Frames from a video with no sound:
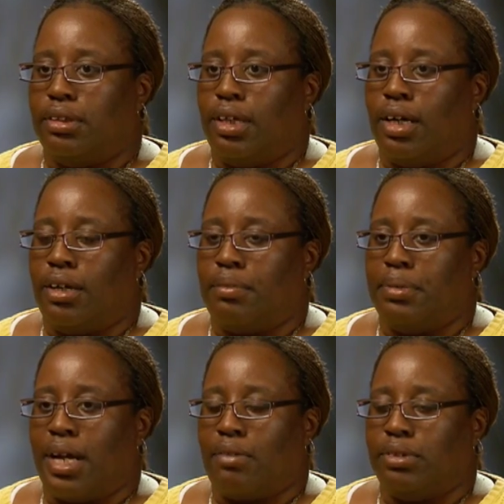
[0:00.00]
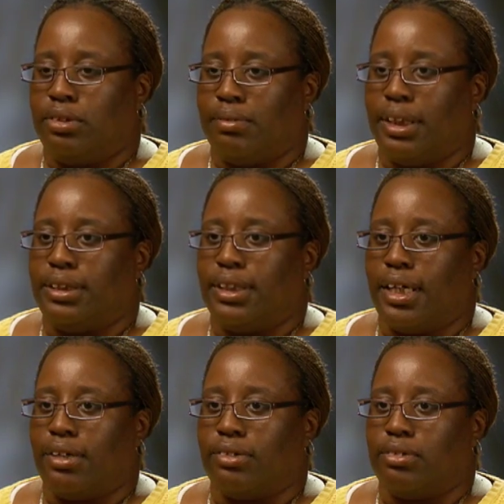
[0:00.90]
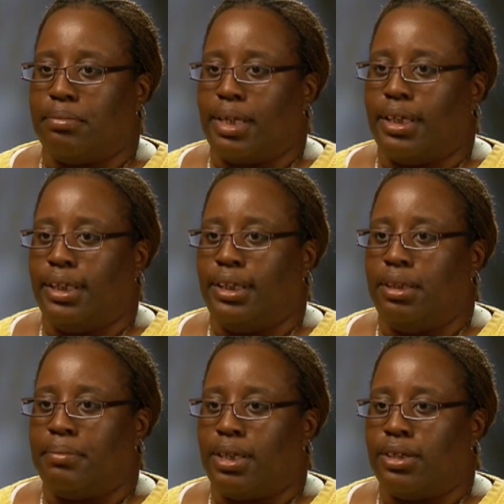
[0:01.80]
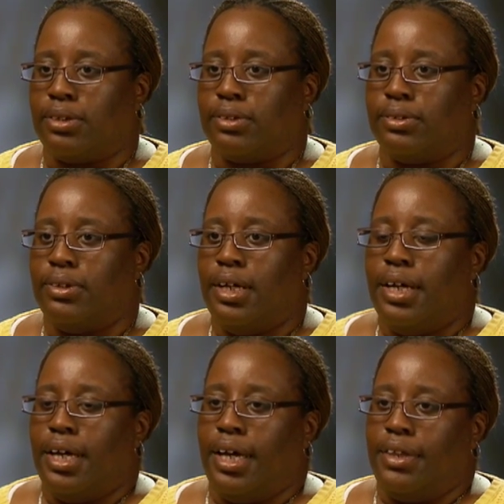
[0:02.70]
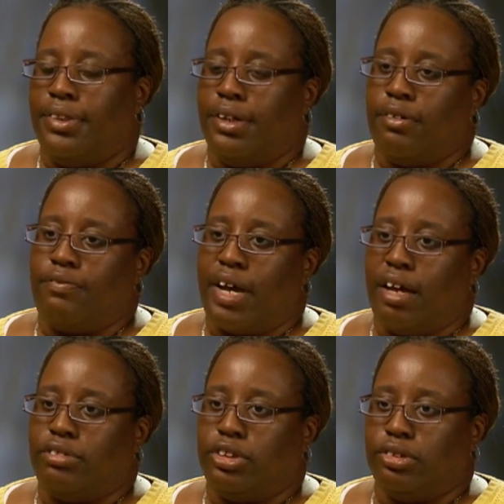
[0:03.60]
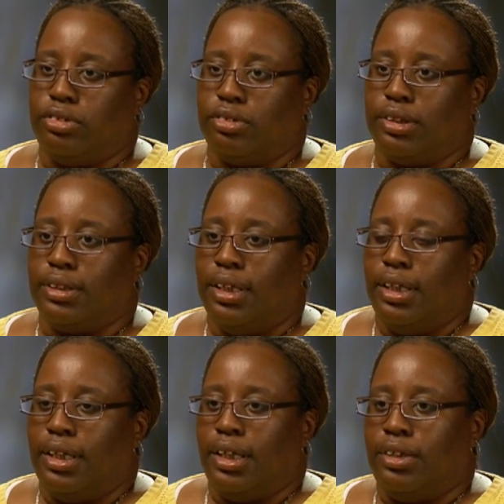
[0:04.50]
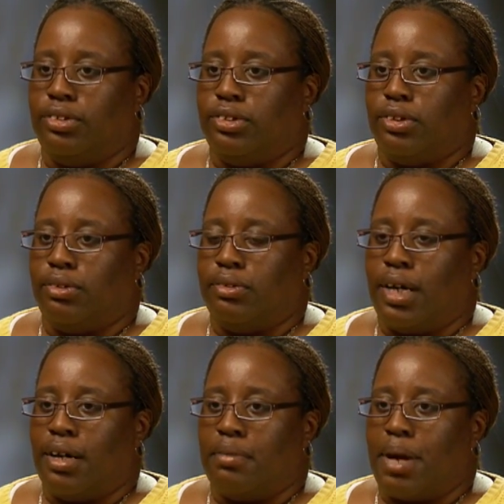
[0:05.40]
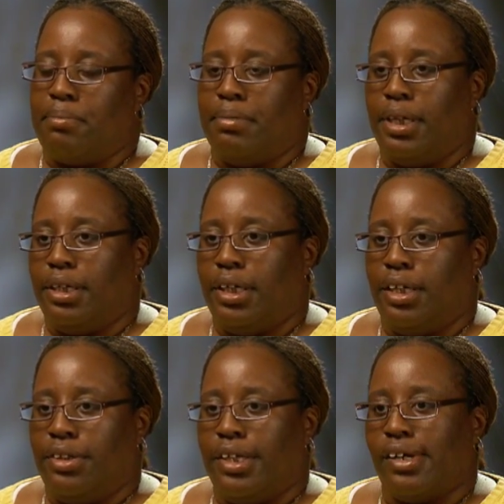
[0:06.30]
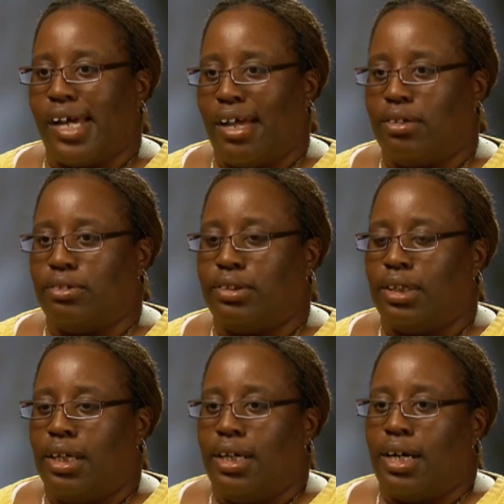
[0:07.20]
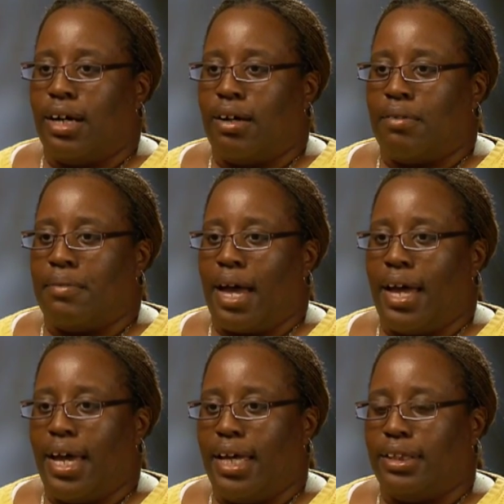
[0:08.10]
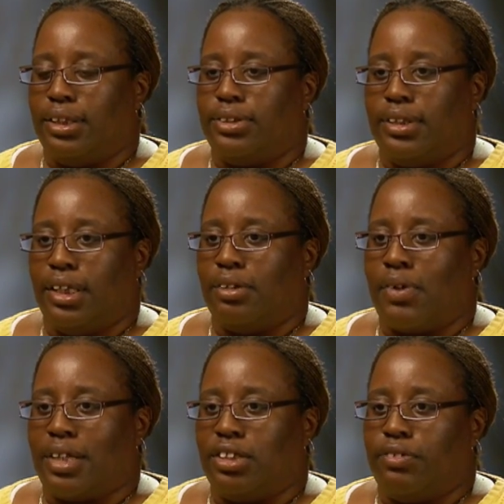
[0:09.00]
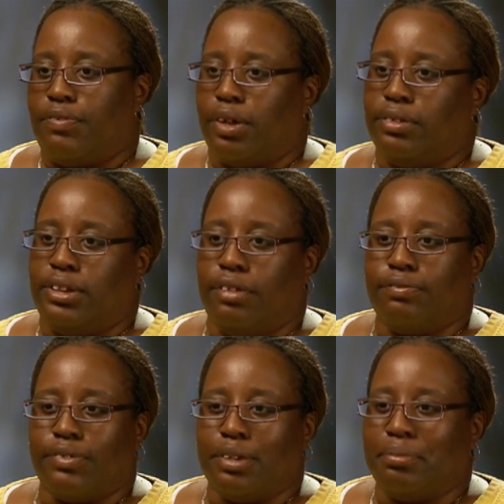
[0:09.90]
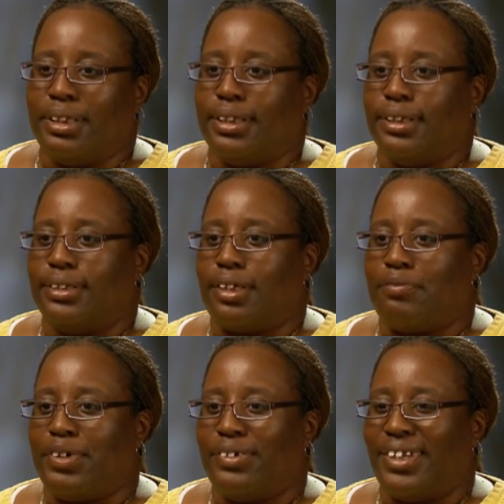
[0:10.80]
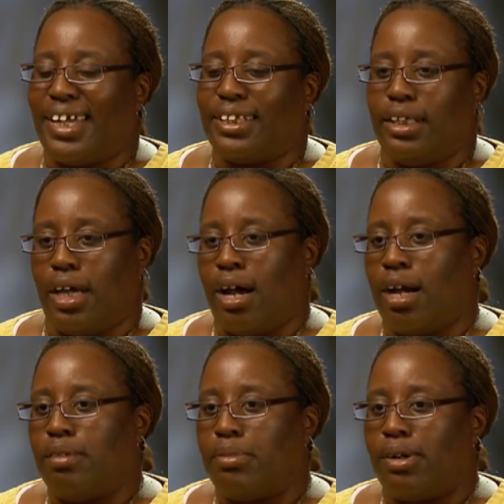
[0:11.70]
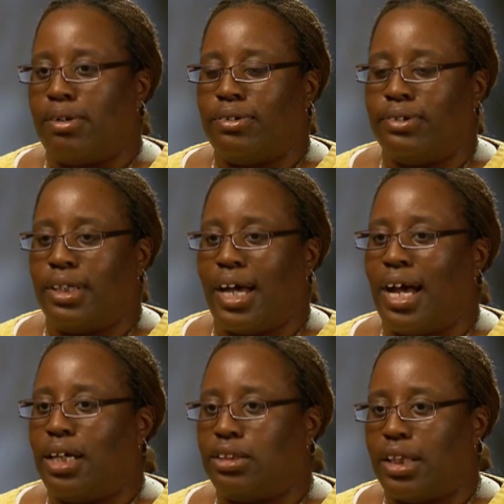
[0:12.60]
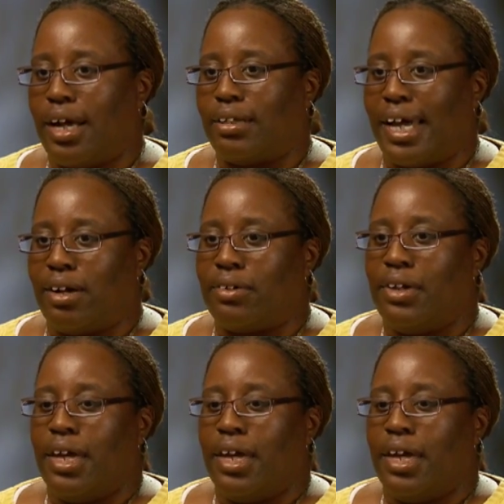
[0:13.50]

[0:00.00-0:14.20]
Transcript: but I was raised in a house with my aunt and my uncle and their 5 children. And so by being in their house, I had this thing where I just felt different because I felt like the oddball or the odd child out